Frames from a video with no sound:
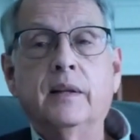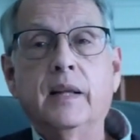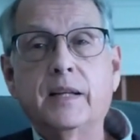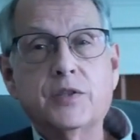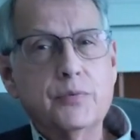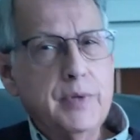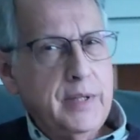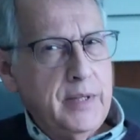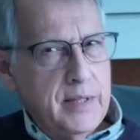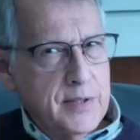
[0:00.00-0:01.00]
Let's
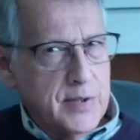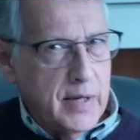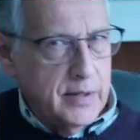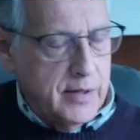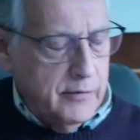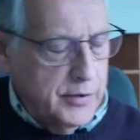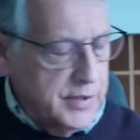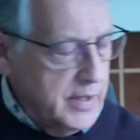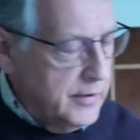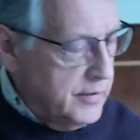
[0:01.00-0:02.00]
read the inside cover
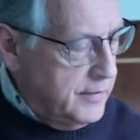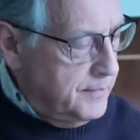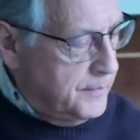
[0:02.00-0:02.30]
together.